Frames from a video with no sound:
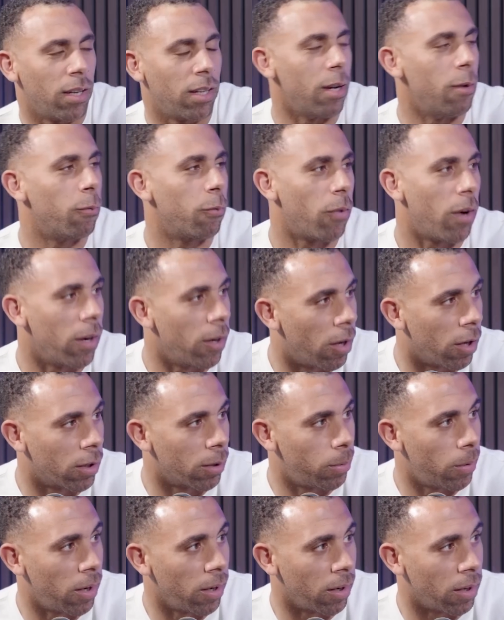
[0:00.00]
didn't find hard
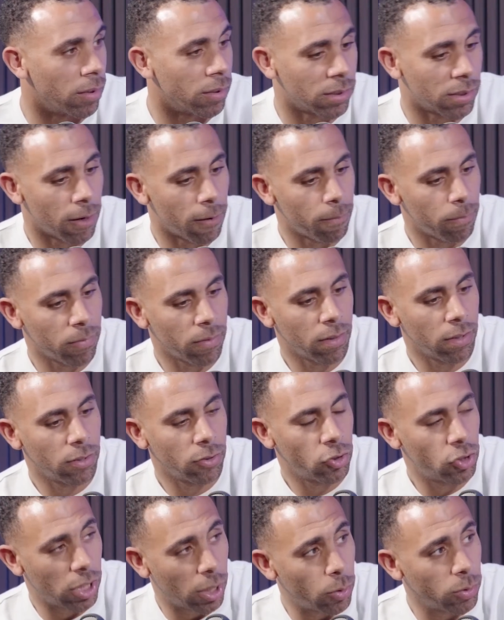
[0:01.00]
to play against.
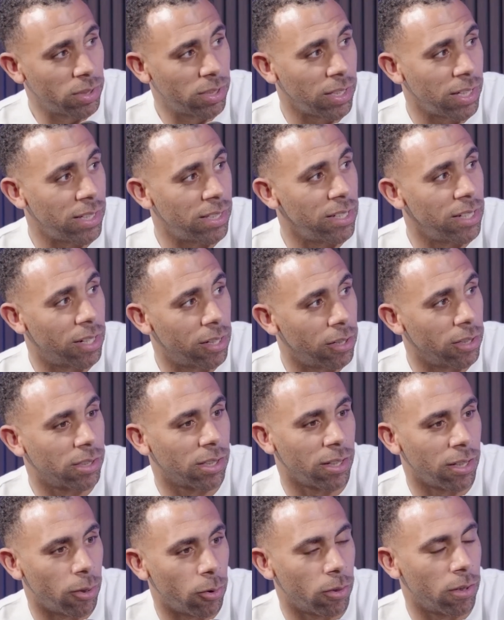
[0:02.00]
Chelsea's Nicholas
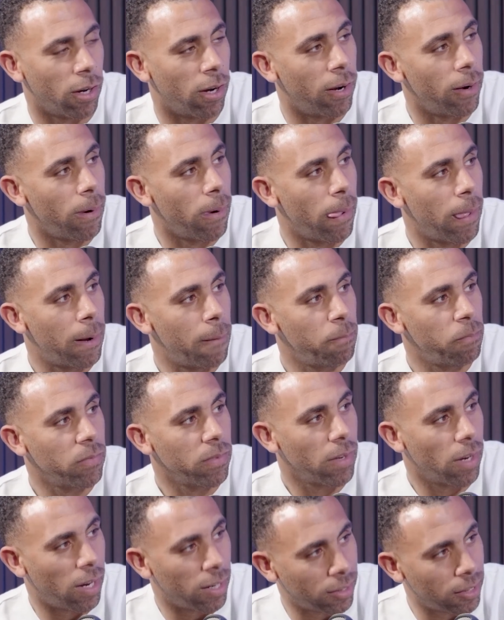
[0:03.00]
Anelka,
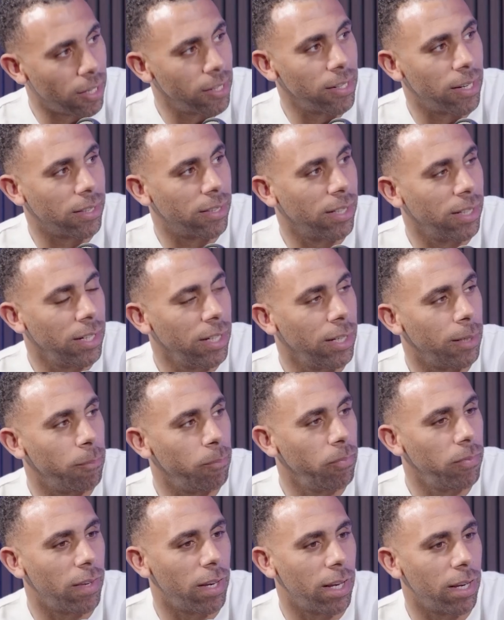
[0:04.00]
I'd done that to
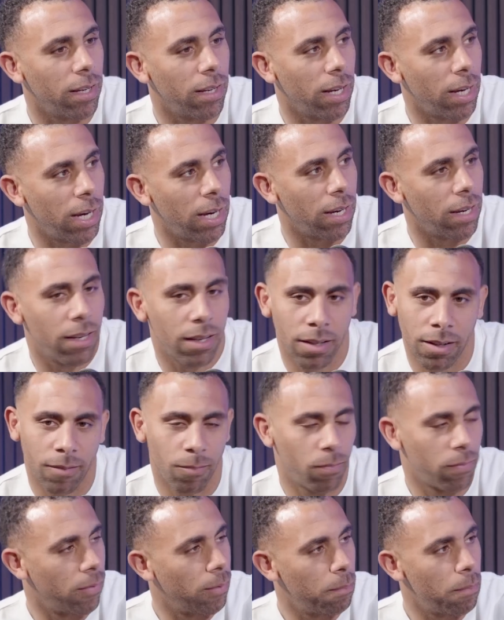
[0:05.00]
him
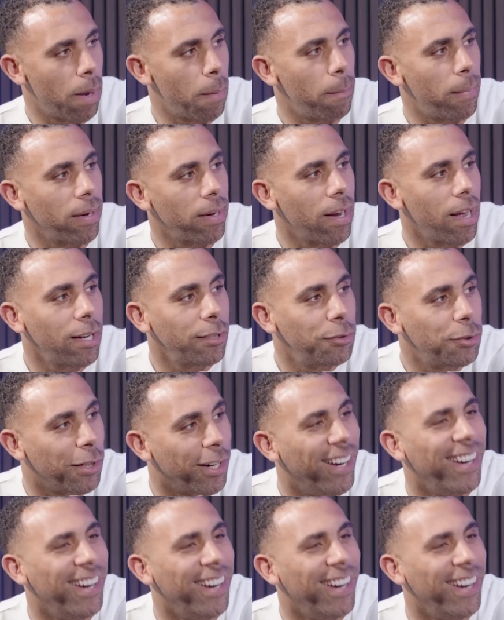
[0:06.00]
and banged the hat trick.